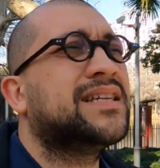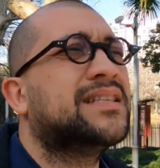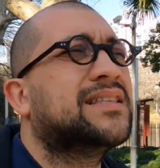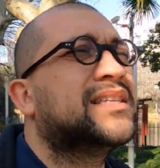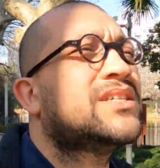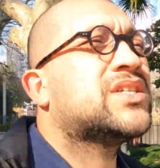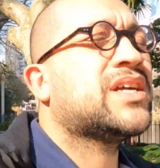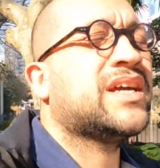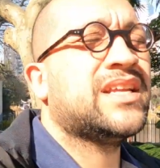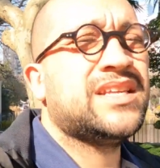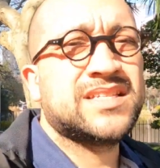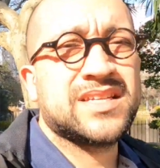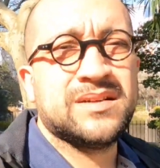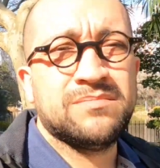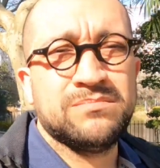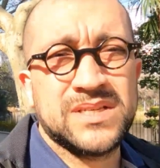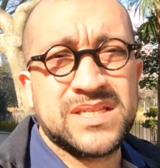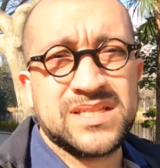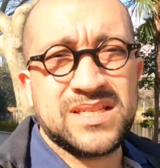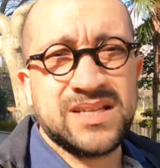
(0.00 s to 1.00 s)
at the Chinese
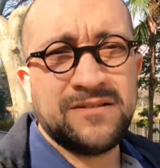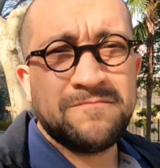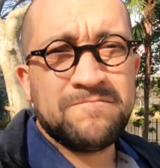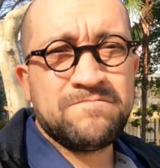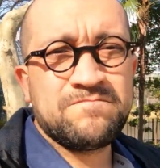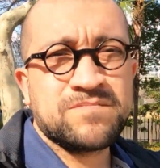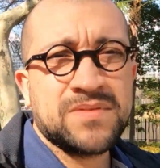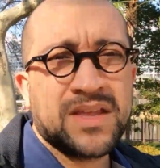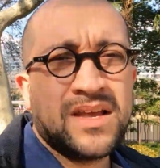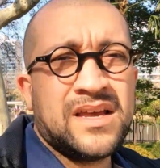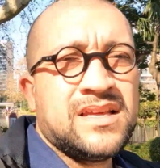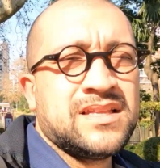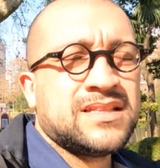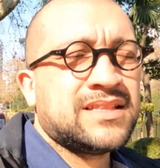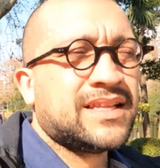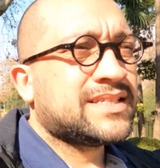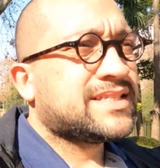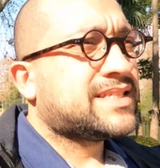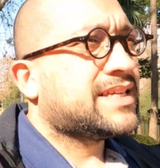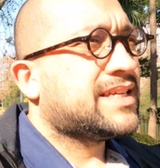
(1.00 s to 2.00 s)
embassy.
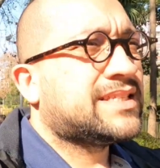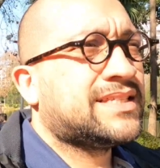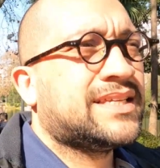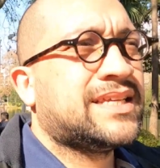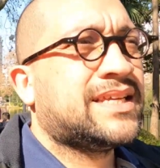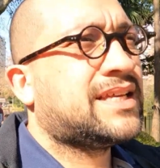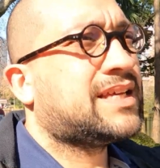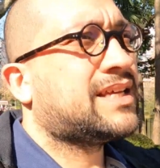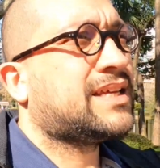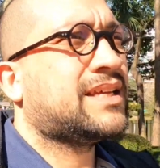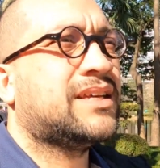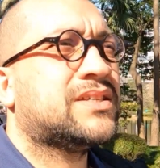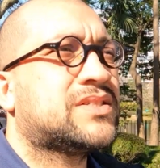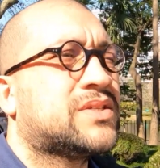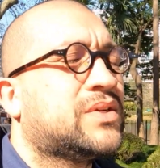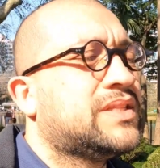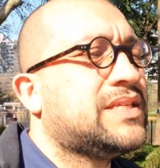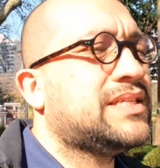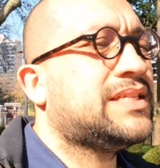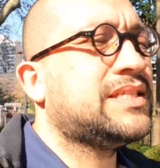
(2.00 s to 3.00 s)
That's it.
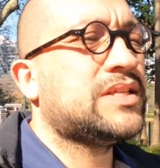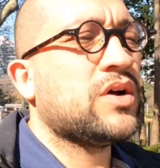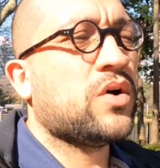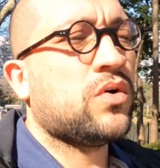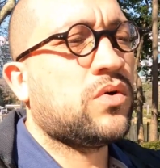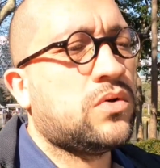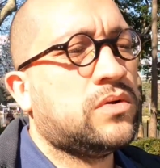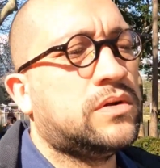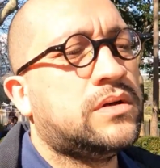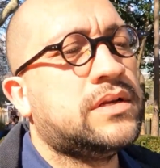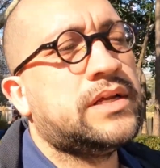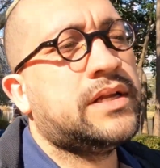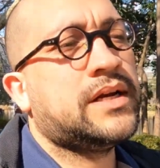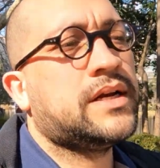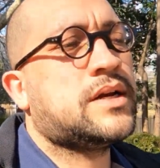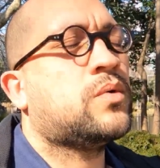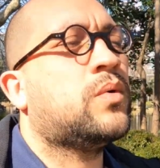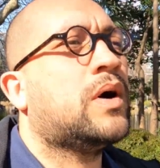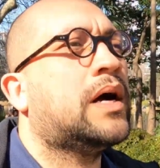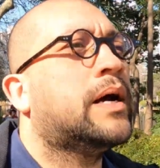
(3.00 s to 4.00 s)
So this is the only
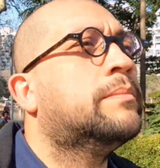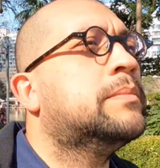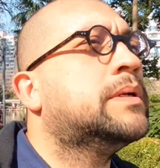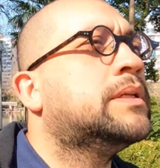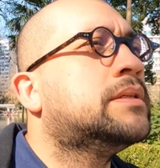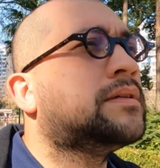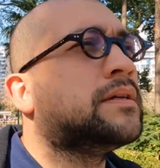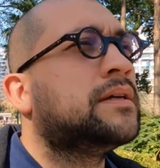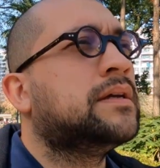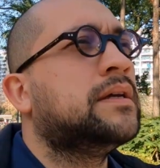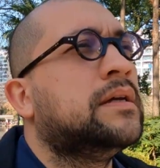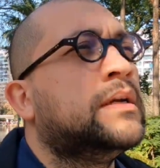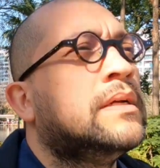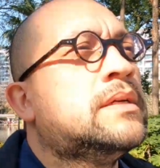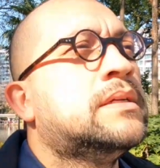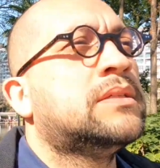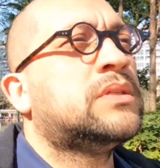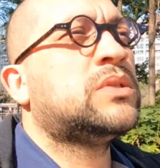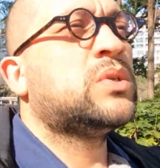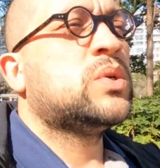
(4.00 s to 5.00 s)
requirement
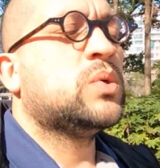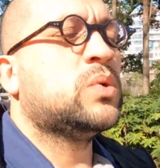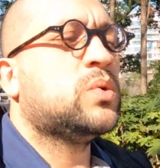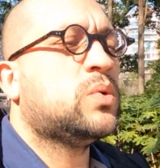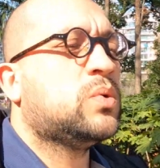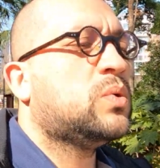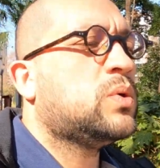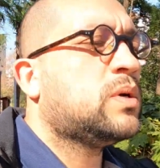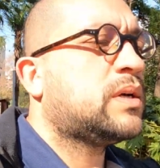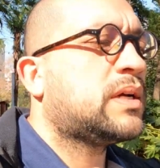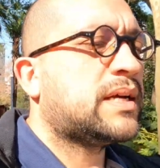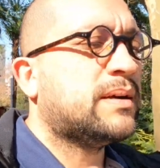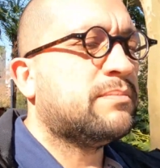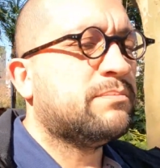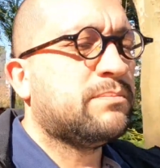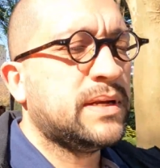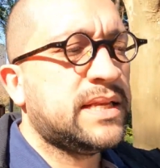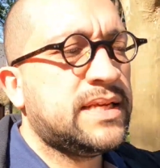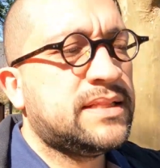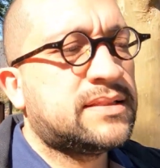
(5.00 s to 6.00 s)
to
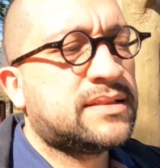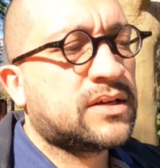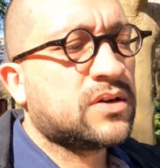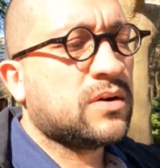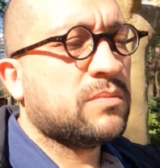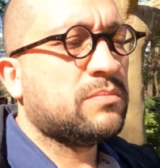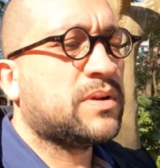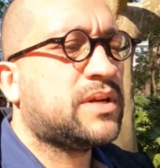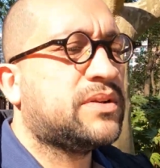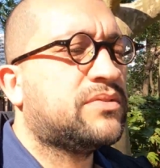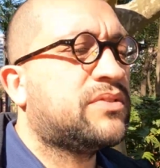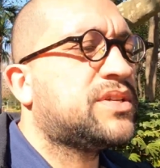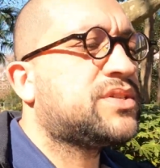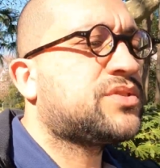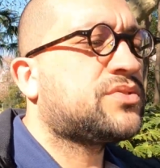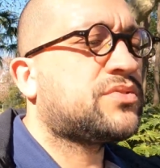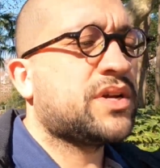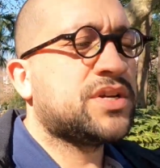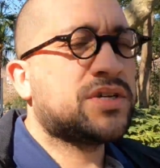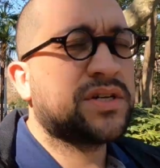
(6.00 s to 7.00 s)
complete the company
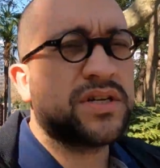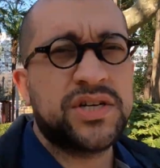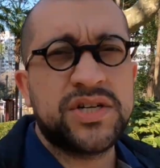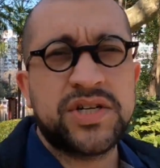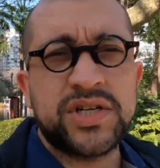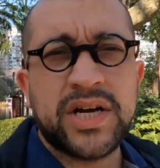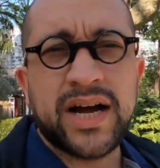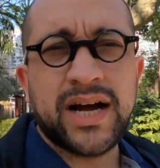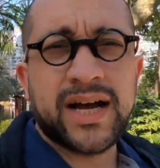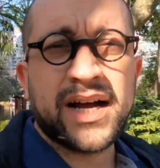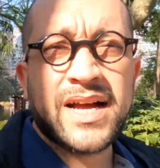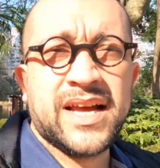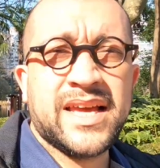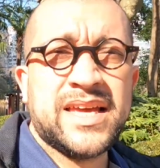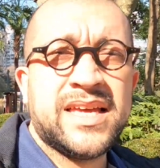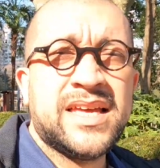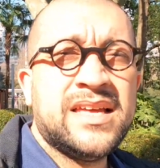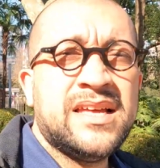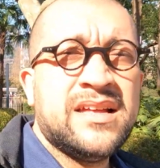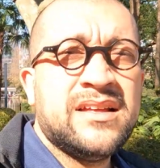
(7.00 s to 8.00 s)
registration in Shanghai
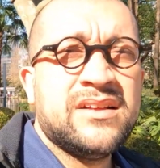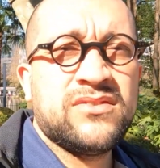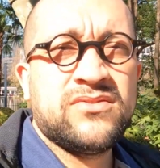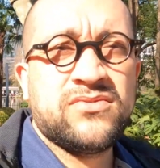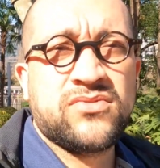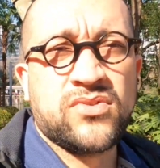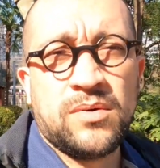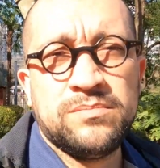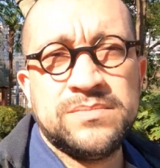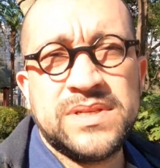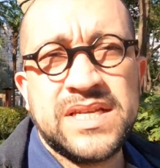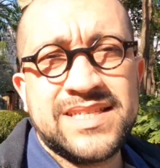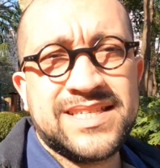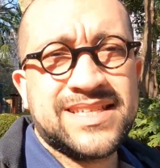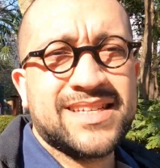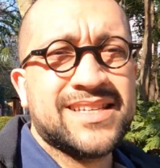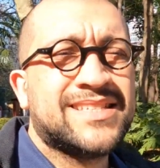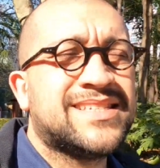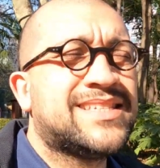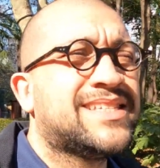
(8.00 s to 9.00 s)
from
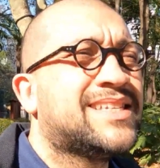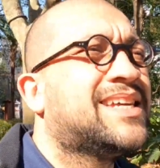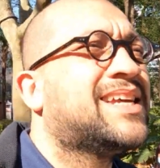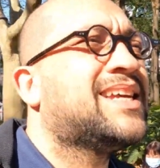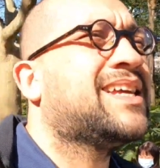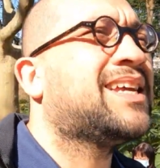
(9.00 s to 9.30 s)
distance.